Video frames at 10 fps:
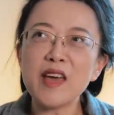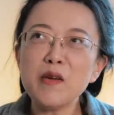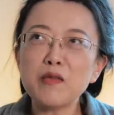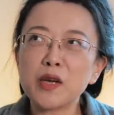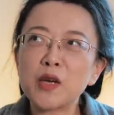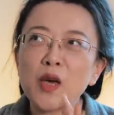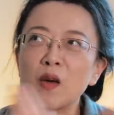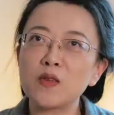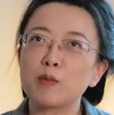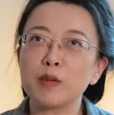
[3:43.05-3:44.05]
If it
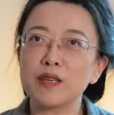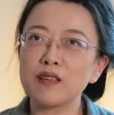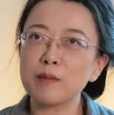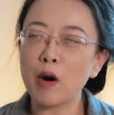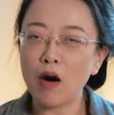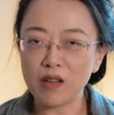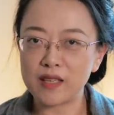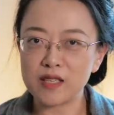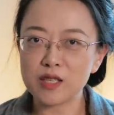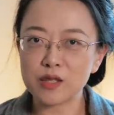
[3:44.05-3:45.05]
could be
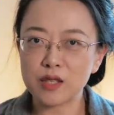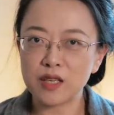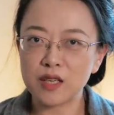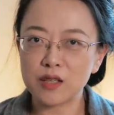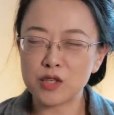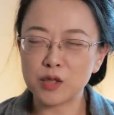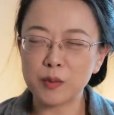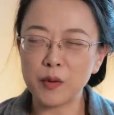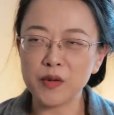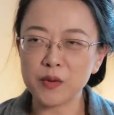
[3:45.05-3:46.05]
polished to the
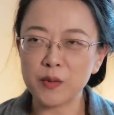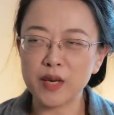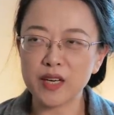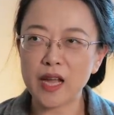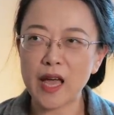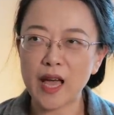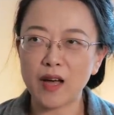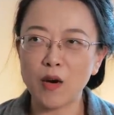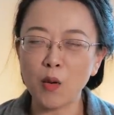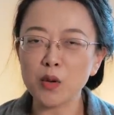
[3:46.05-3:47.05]
point where
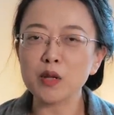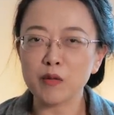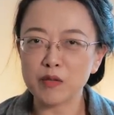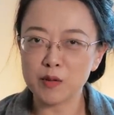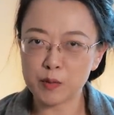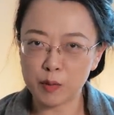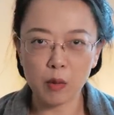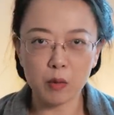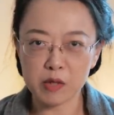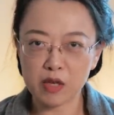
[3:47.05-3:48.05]
all of those
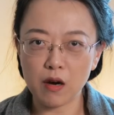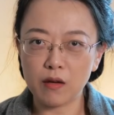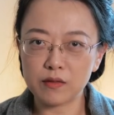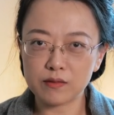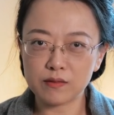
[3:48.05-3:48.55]
problems got